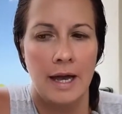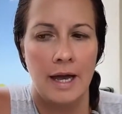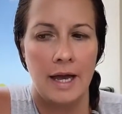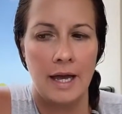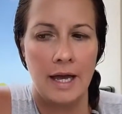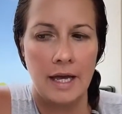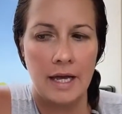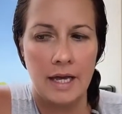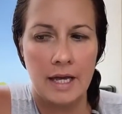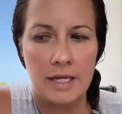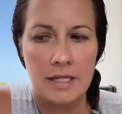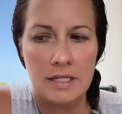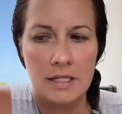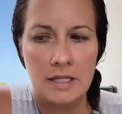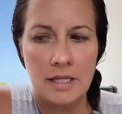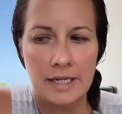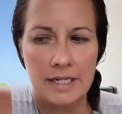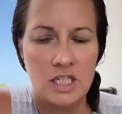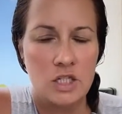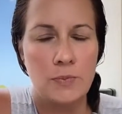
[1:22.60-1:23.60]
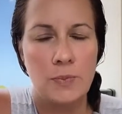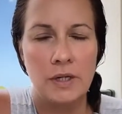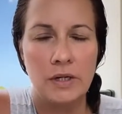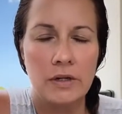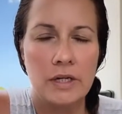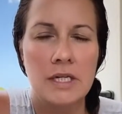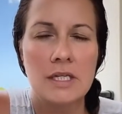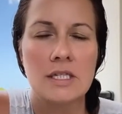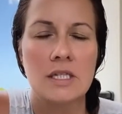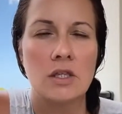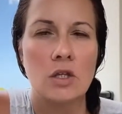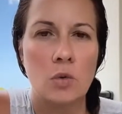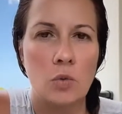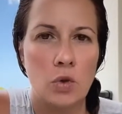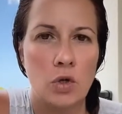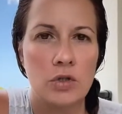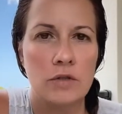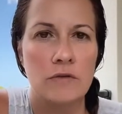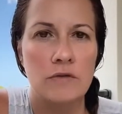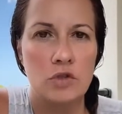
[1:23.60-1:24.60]
it, it the experience in the
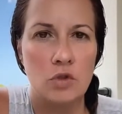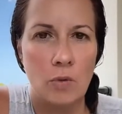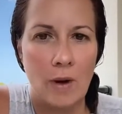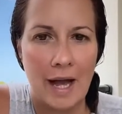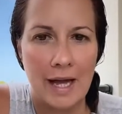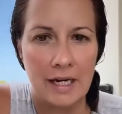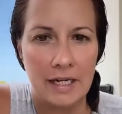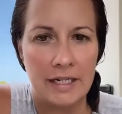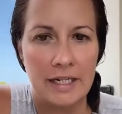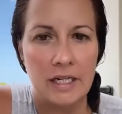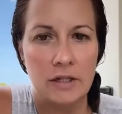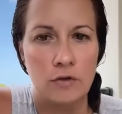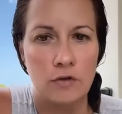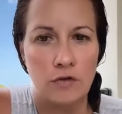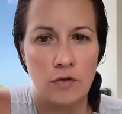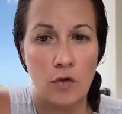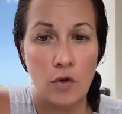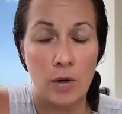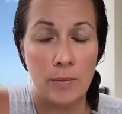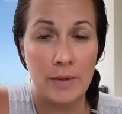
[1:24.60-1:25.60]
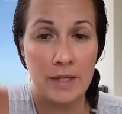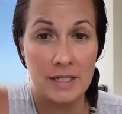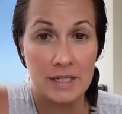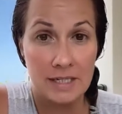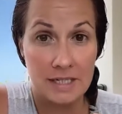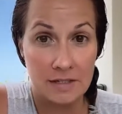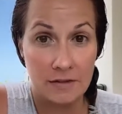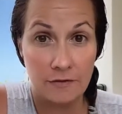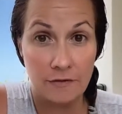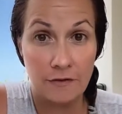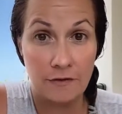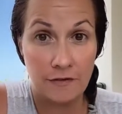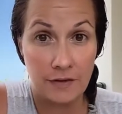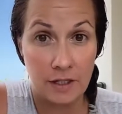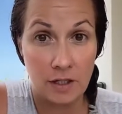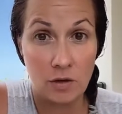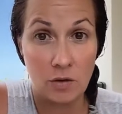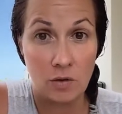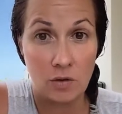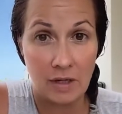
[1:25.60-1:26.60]
world of duality and form it doesn't
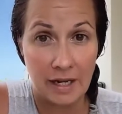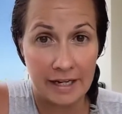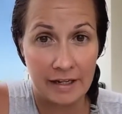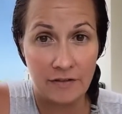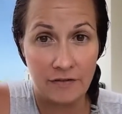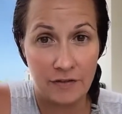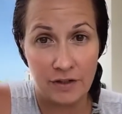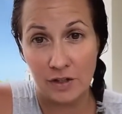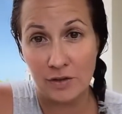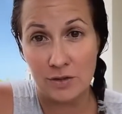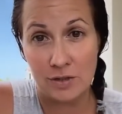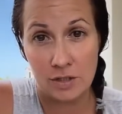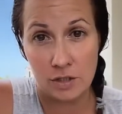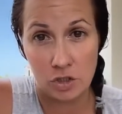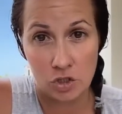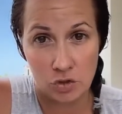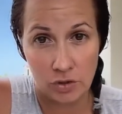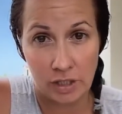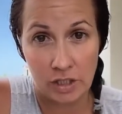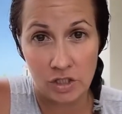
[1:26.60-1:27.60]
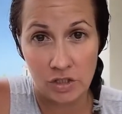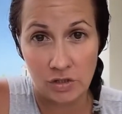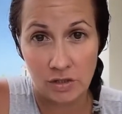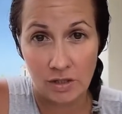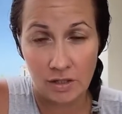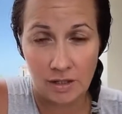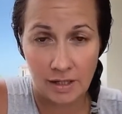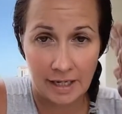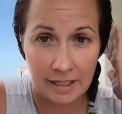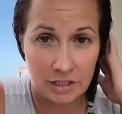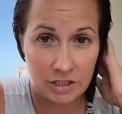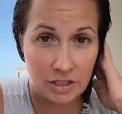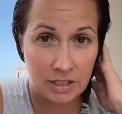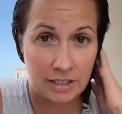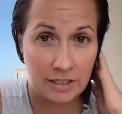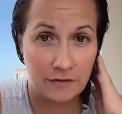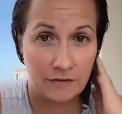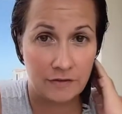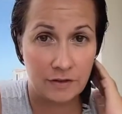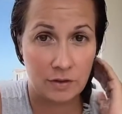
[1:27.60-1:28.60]
feel like fear is a stranger it
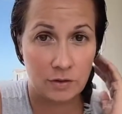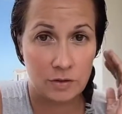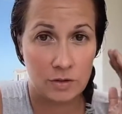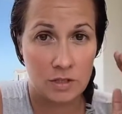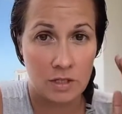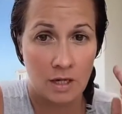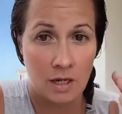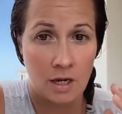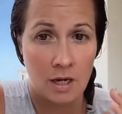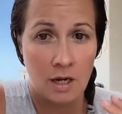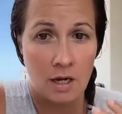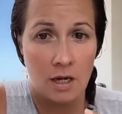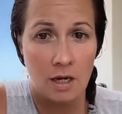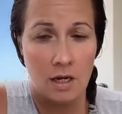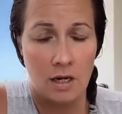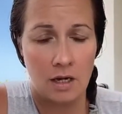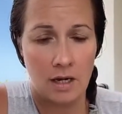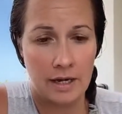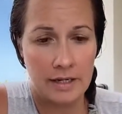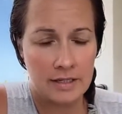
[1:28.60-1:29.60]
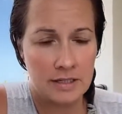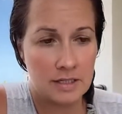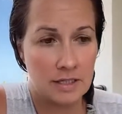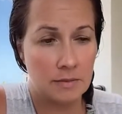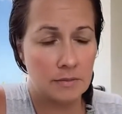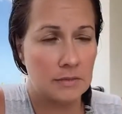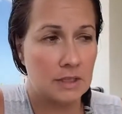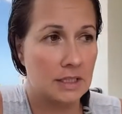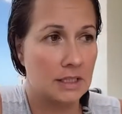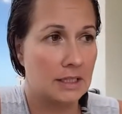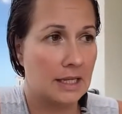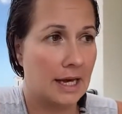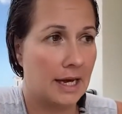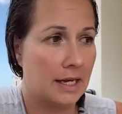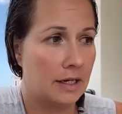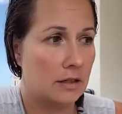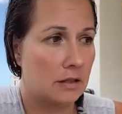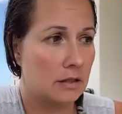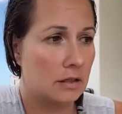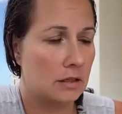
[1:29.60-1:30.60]
actually feels as something
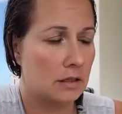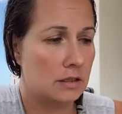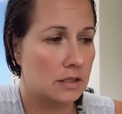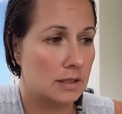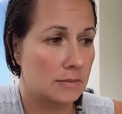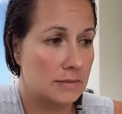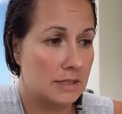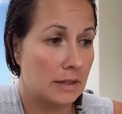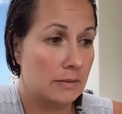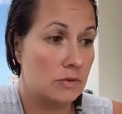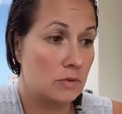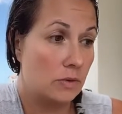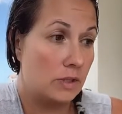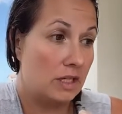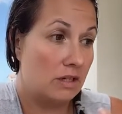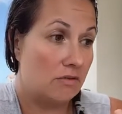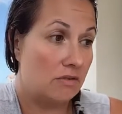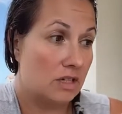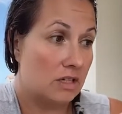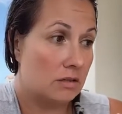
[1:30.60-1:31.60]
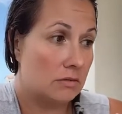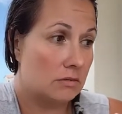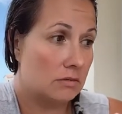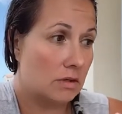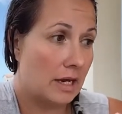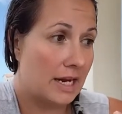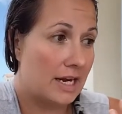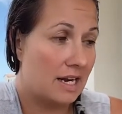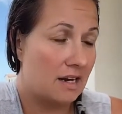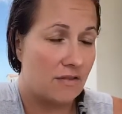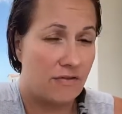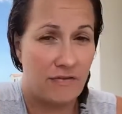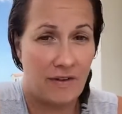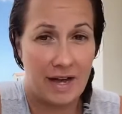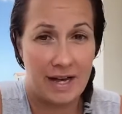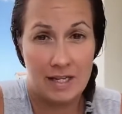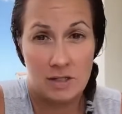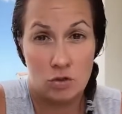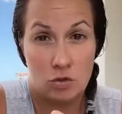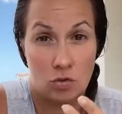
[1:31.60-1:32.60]
that sometimes we even identify
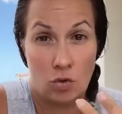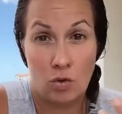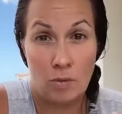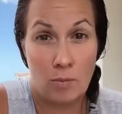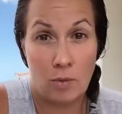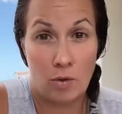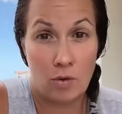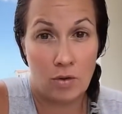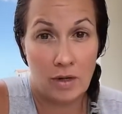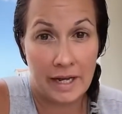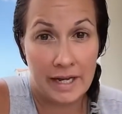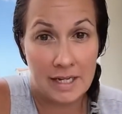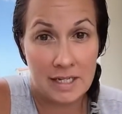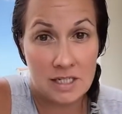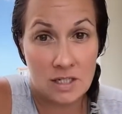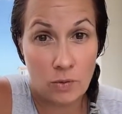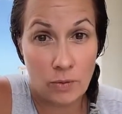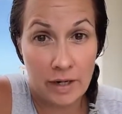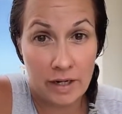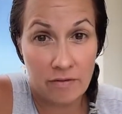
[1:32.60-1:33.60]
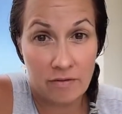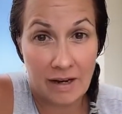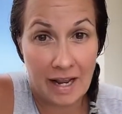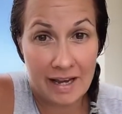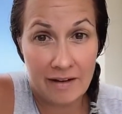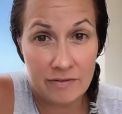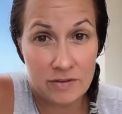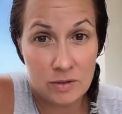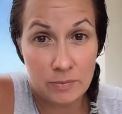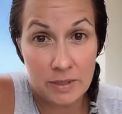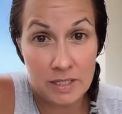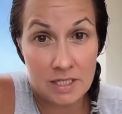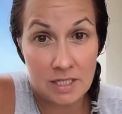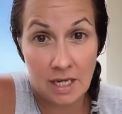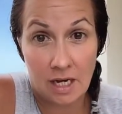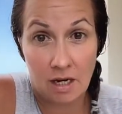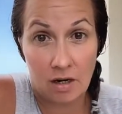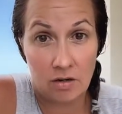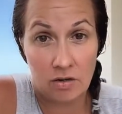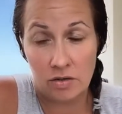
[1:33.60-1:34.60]
as normal like it's a way of life to be
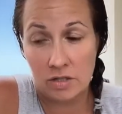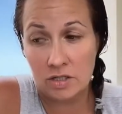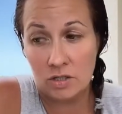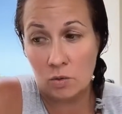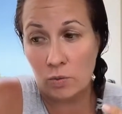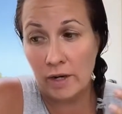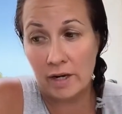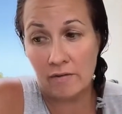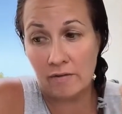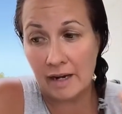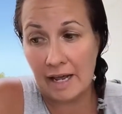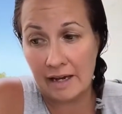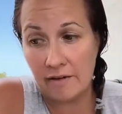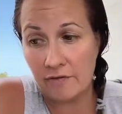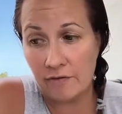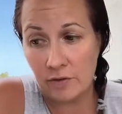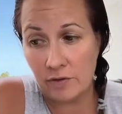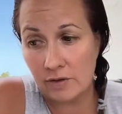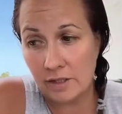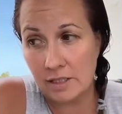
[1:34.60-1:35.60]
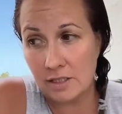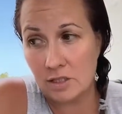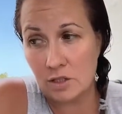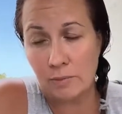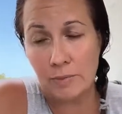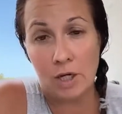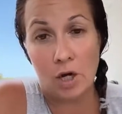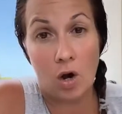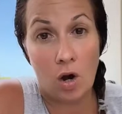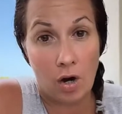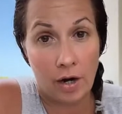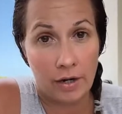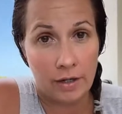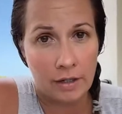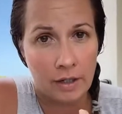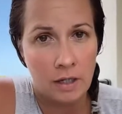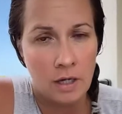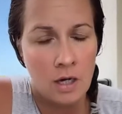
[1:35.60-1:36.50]
scared or it's a way of life for things to be hard